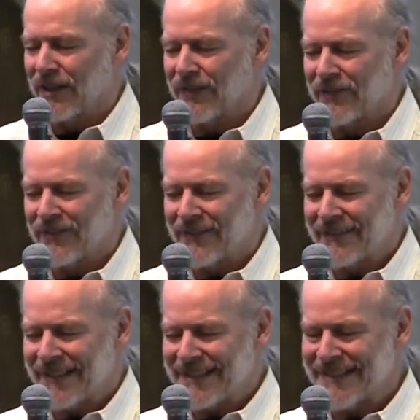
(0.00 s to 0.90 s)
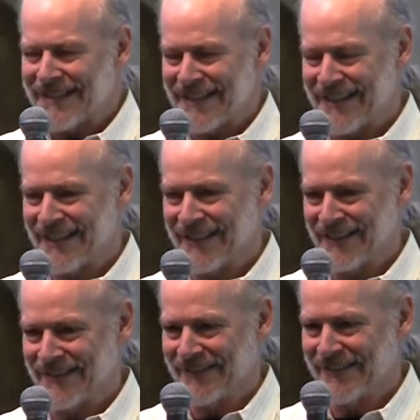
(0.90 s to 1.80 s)
It's the sensing
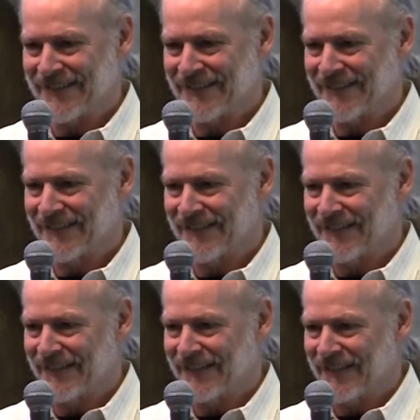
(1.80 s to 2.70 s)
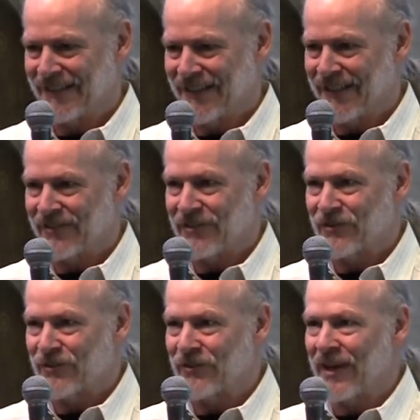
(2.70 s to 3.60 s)
things. It's
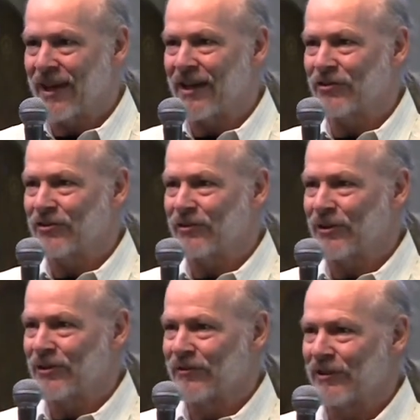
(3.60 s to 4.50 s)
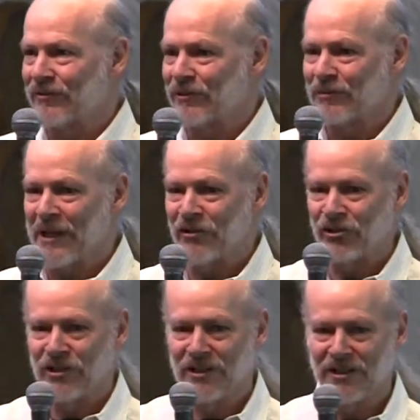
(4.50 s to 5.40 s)
this vast field of
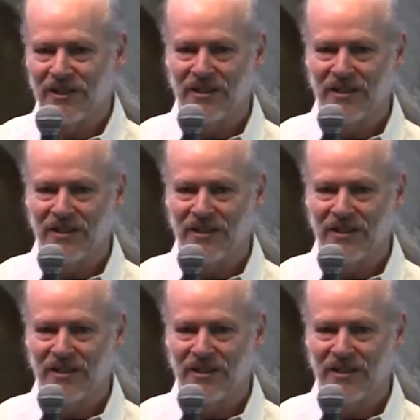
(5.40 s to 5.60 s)
information